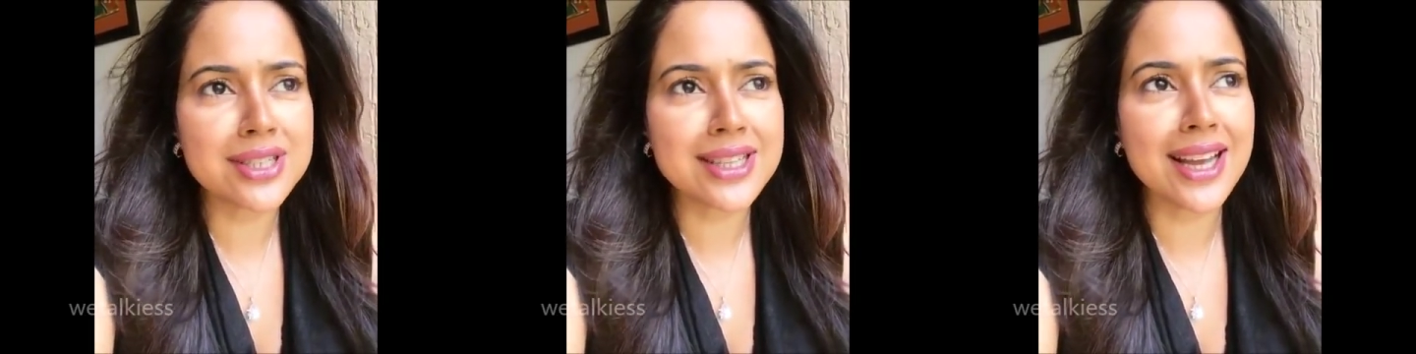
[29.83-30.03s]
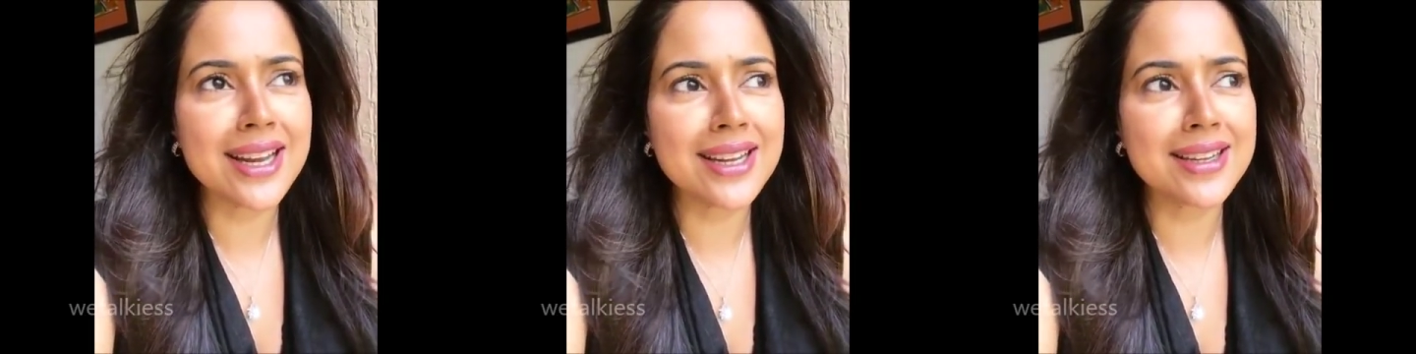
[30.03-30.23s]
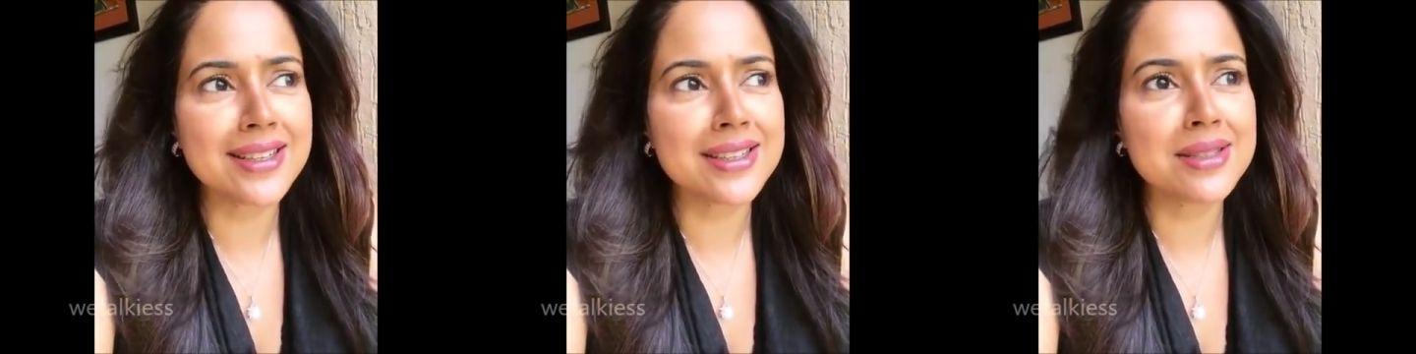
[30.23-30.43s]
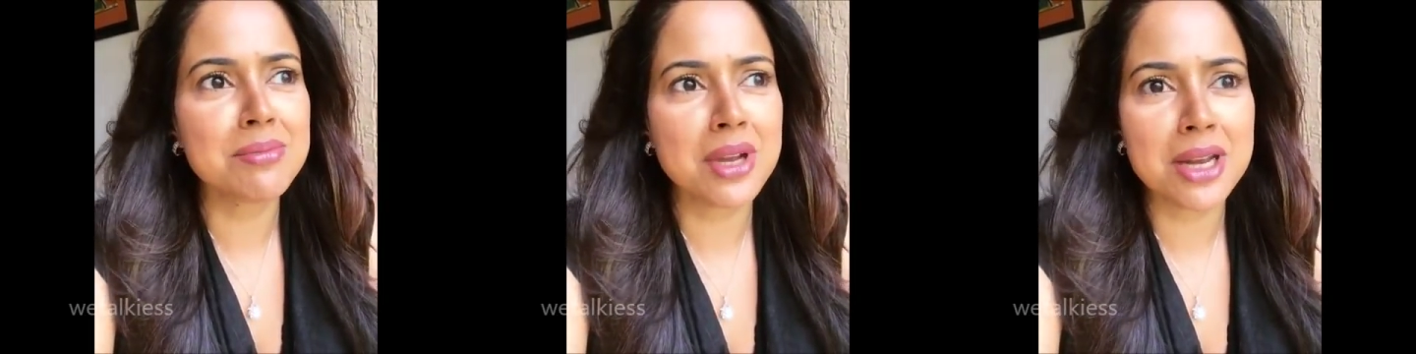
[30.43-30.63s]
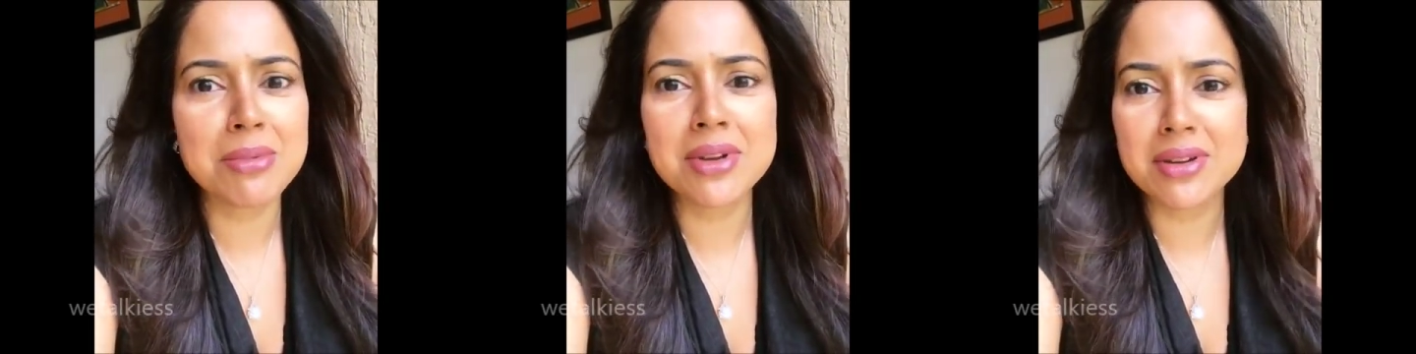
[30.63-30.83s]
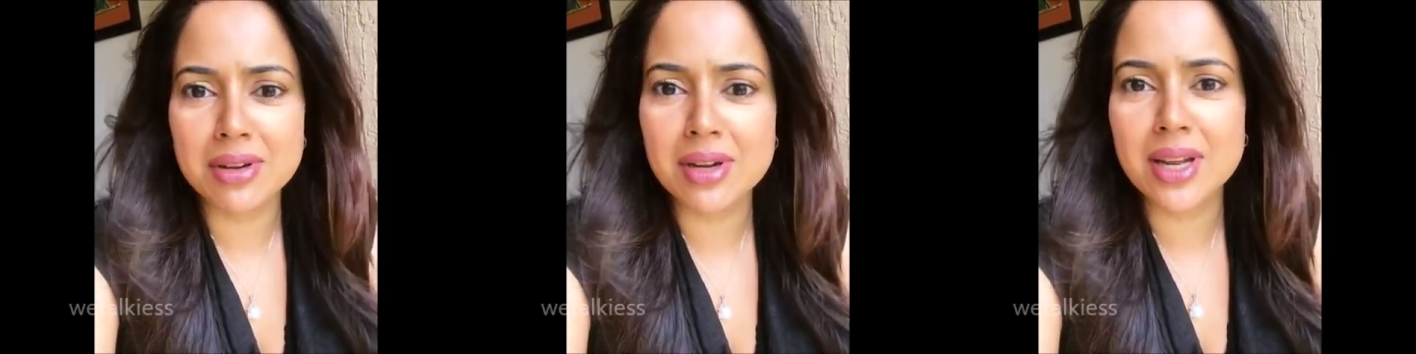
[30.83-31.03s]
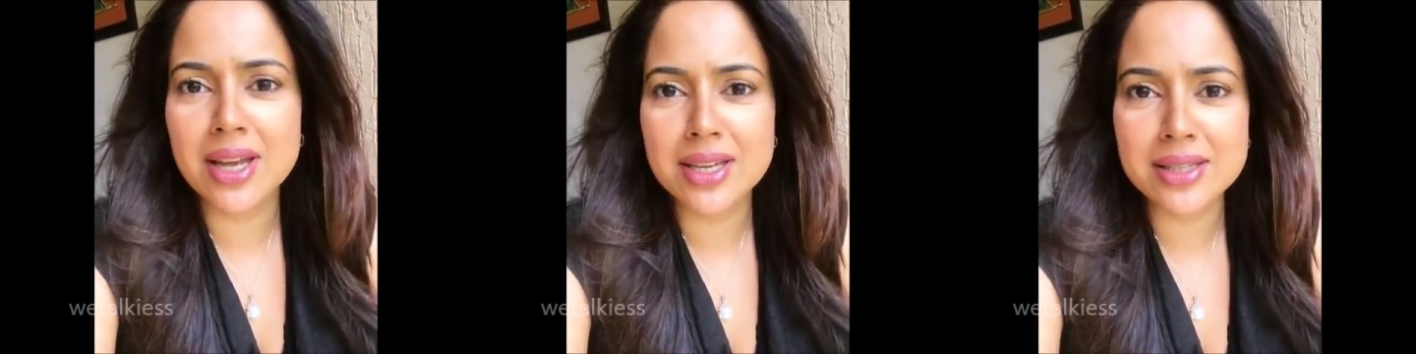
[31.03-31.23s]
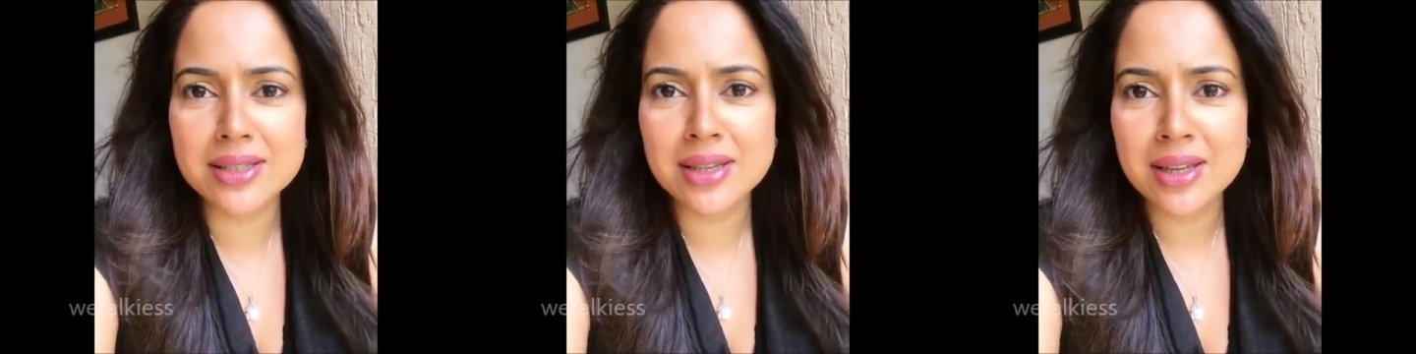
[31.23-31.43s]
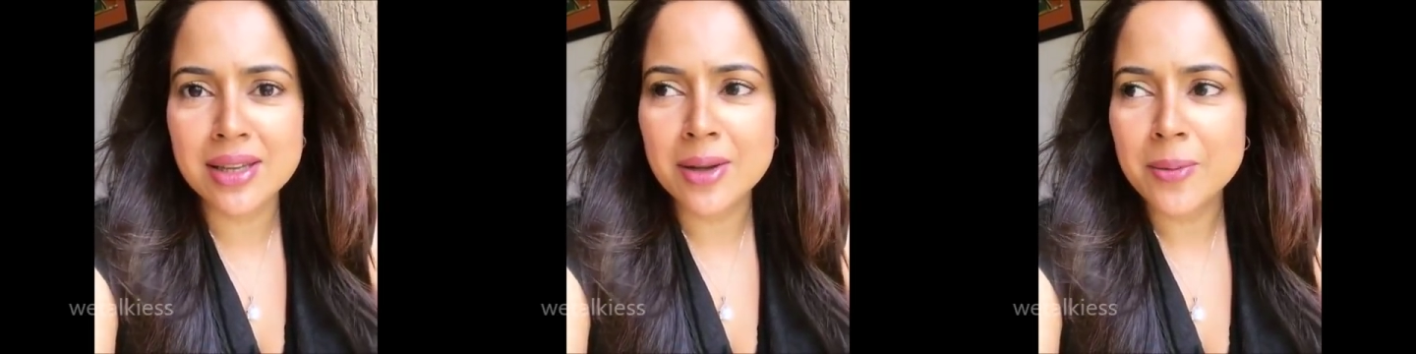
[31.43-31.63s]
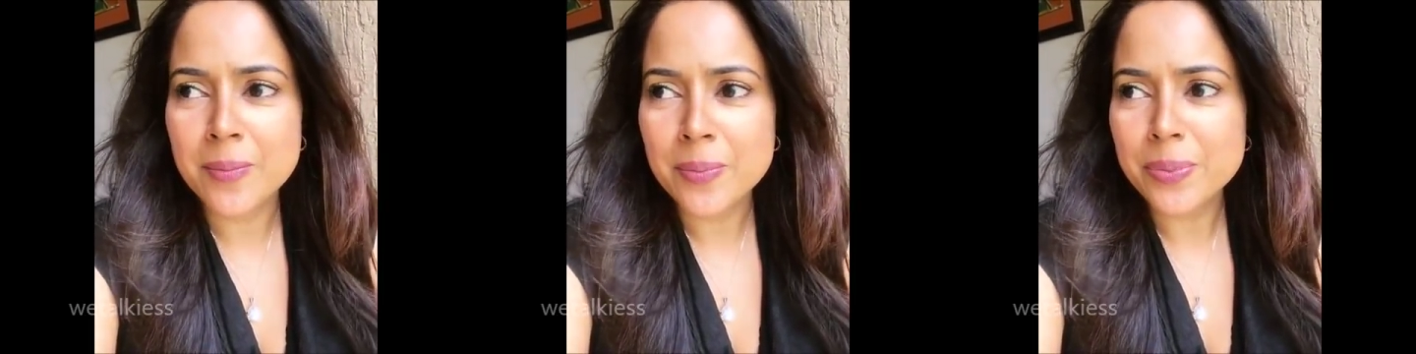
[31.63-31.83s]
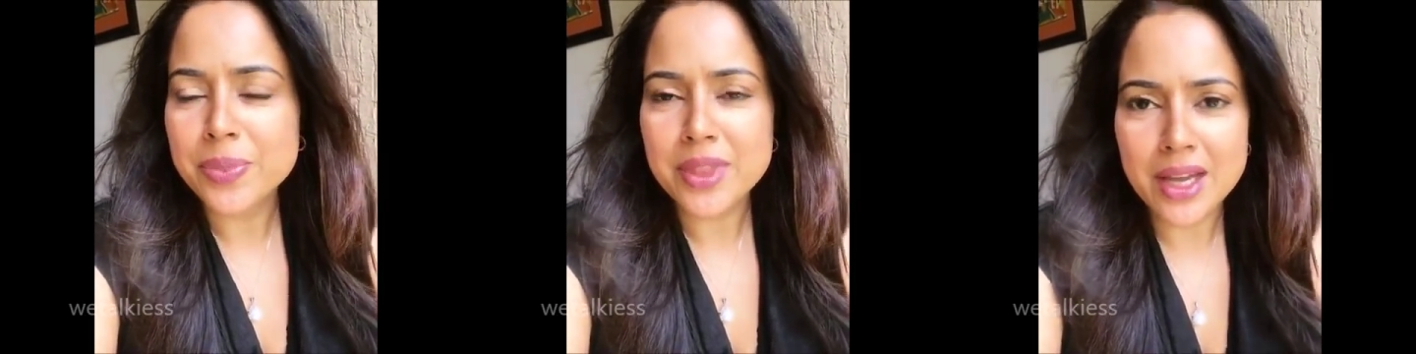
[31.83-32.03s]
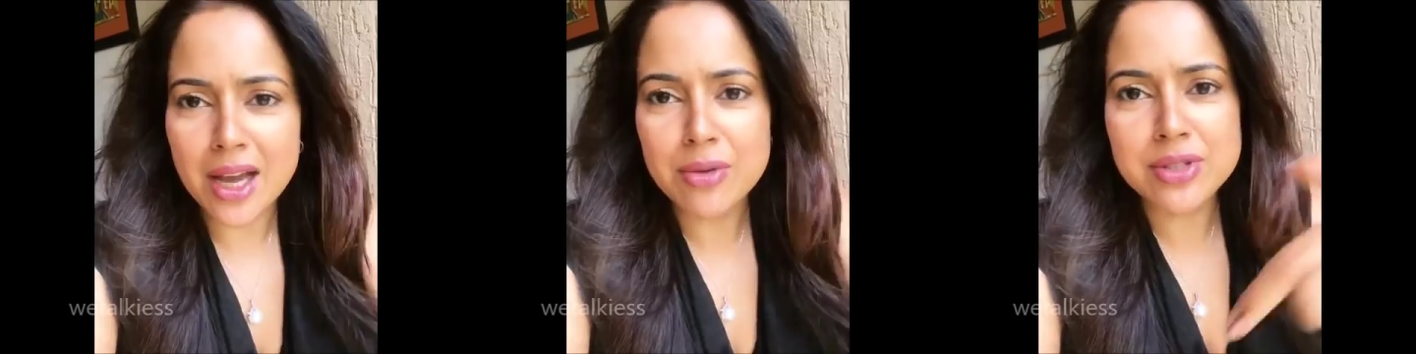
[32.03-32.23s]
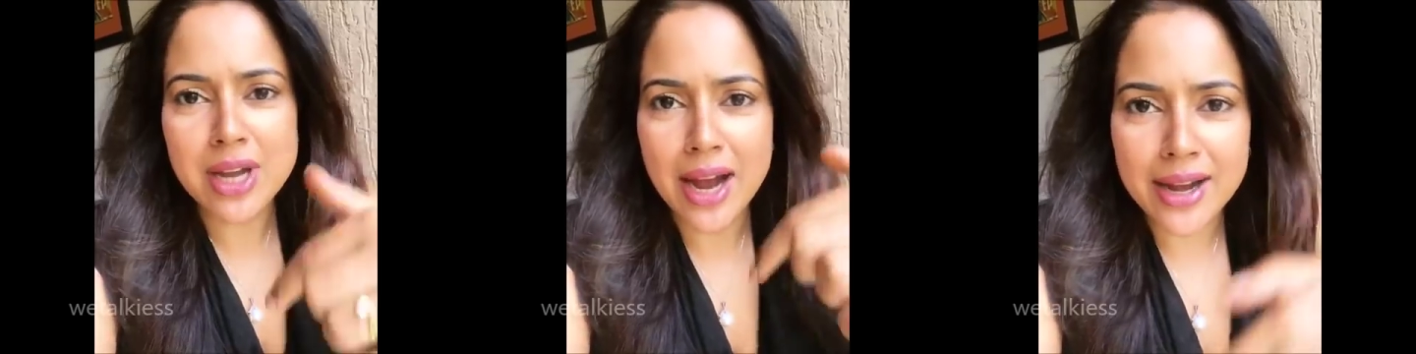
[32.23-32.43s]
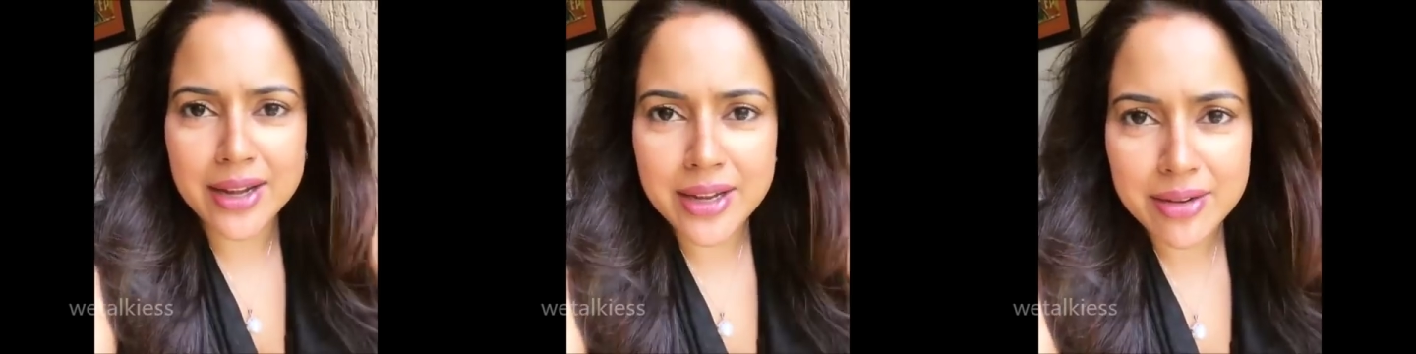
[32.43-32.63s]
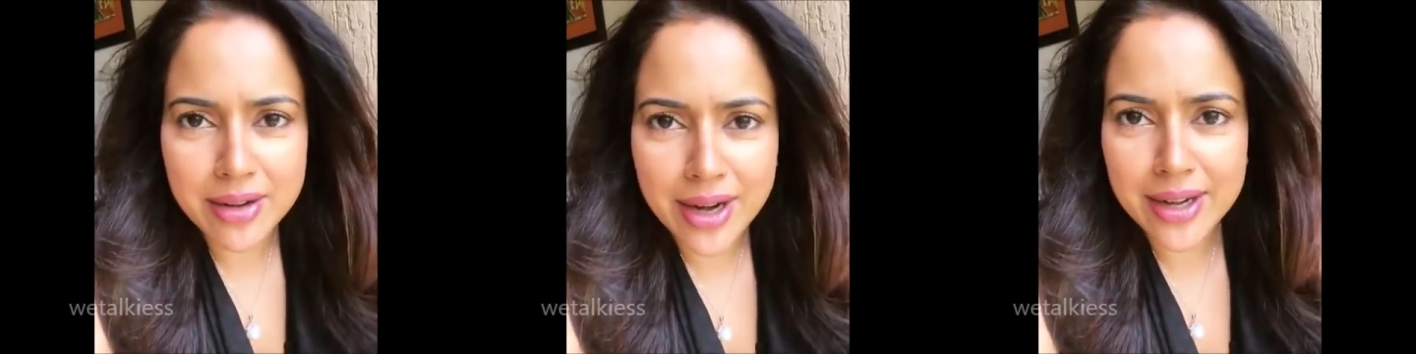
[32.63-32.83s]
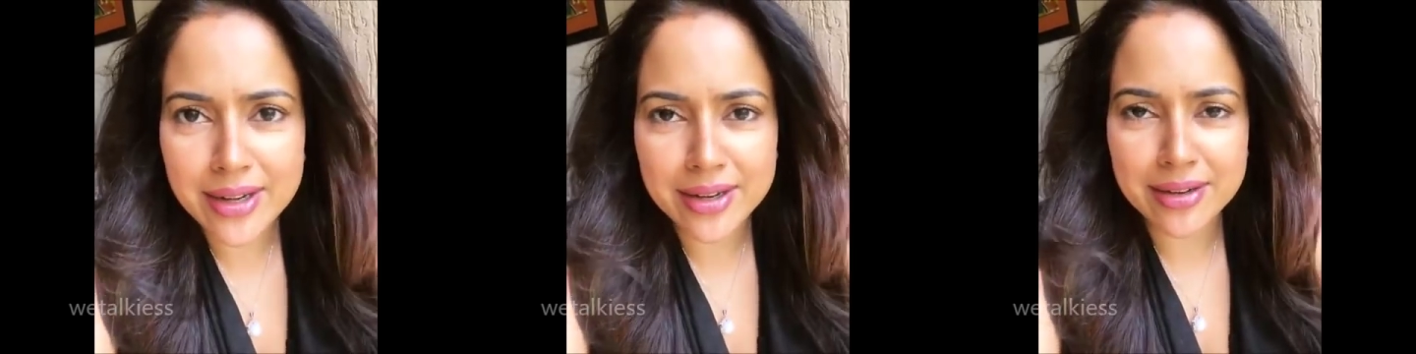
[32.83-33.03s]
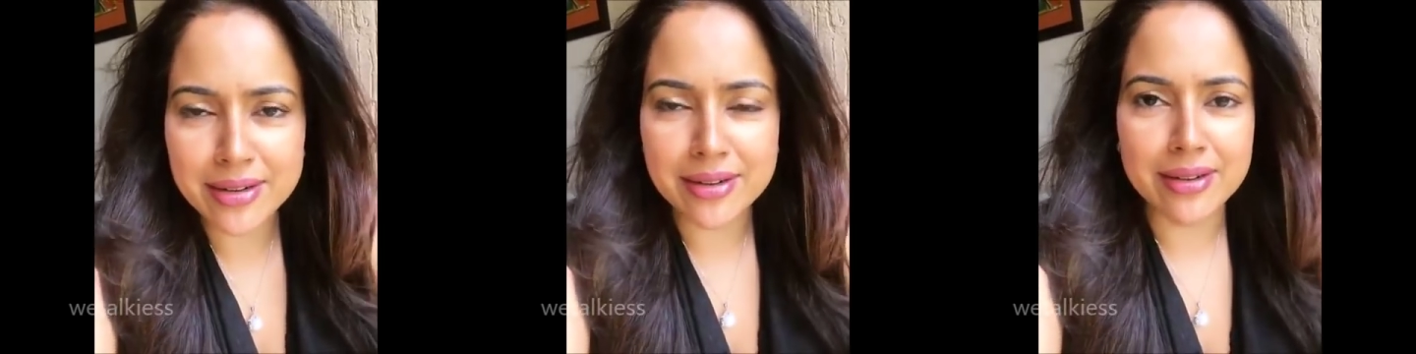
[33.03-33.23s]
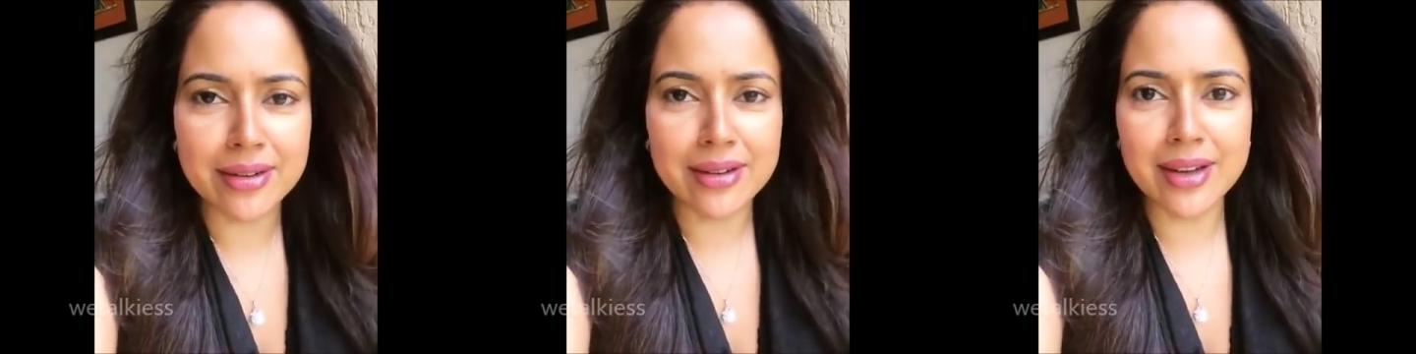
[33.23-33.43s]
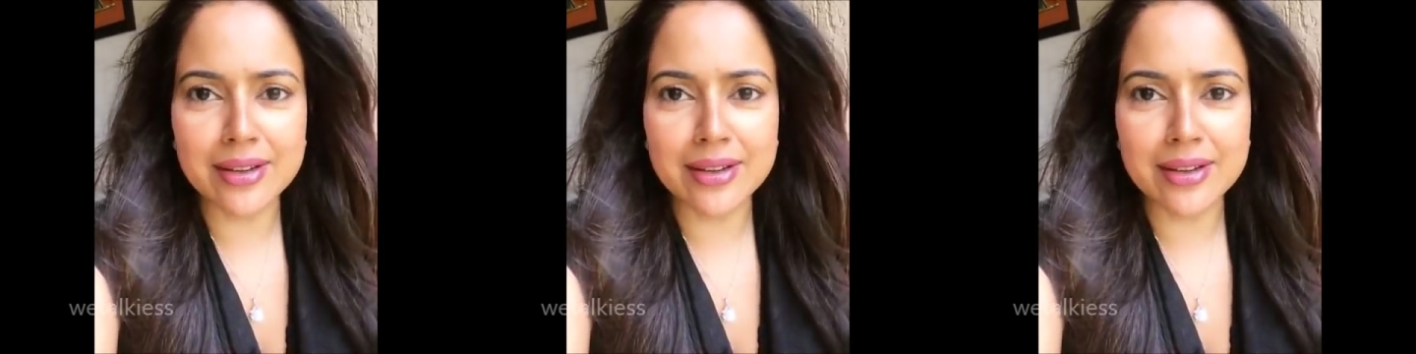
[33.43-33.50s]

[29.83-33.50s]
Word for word: is that it just made me realize I was hiding right here.